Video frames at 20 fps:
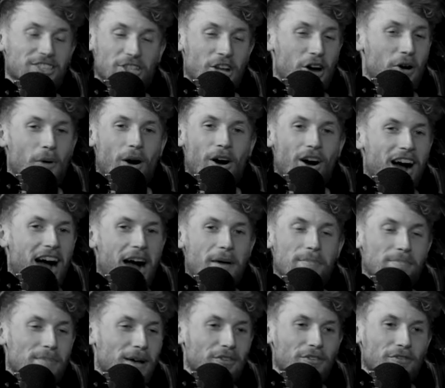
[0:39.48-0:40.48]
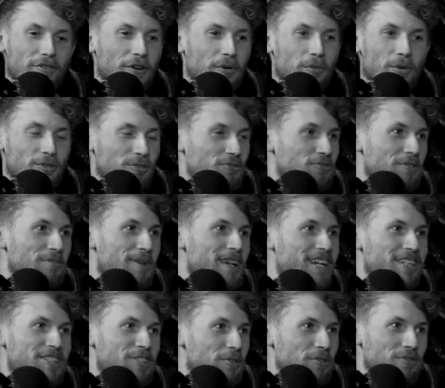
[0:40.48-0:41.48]
do you know what? I'm built for 100
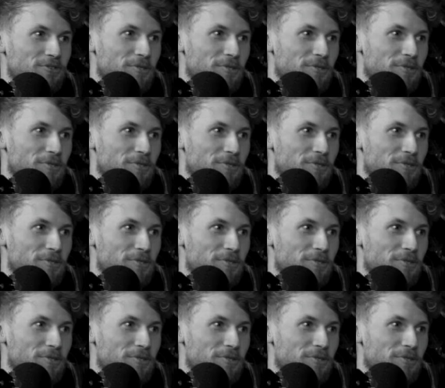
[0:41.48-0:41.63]
metre, 200.